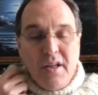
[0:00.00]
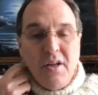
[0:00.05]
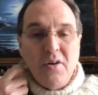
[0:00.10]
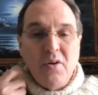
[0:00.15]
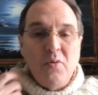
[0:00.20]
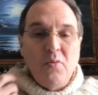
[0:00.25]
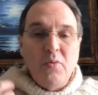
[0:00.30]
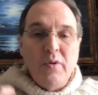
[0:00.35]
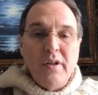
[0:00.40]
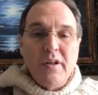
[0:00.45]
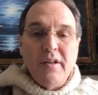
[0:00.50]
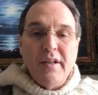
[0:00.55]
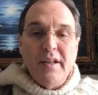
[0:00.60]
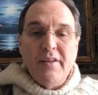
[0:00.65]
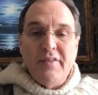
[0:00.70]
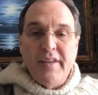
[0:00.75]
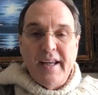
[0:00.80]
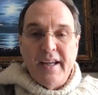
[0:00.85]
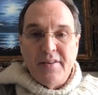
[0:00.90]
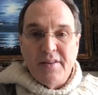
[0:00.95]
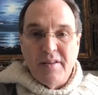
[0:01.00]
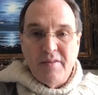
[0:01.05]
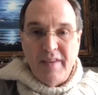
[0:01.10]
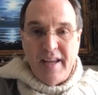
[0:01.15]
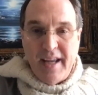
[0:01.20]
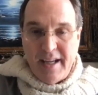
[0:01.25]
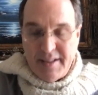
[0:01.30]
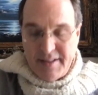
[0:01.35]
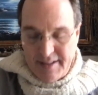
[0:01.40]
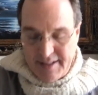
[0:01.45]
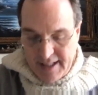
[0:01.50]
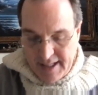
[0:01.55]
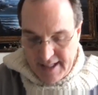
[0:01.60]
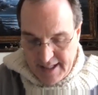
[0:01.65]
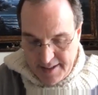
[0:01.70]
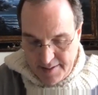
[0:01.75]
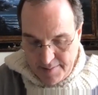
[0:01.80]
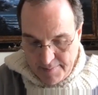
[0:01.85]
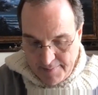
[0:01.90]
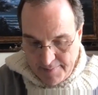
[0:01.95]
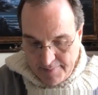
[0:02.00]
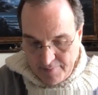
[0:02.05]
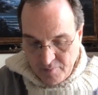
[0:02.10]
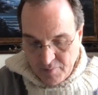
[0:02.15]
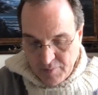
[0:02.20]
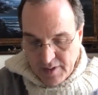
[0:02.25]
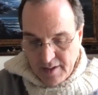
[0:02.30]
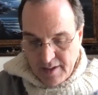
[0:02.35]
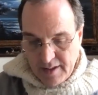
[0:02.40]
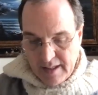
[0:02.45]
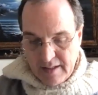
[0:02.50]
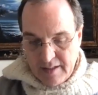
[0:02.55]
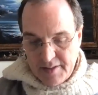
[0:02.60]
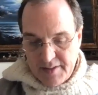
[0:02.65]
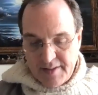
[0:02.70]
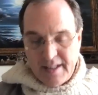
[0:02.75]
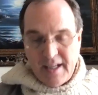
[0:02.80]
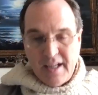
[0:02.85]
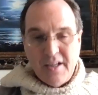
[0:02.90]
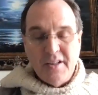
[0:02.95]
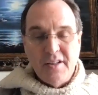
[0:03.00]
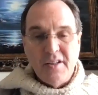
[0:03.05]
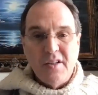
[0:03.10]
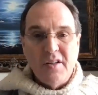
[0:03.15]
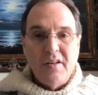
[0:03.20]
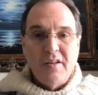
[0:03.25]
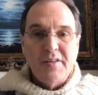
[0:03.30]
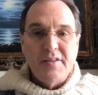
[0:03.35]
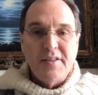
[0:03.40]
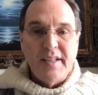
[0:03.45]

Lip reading: of the population, will have had the vaccine,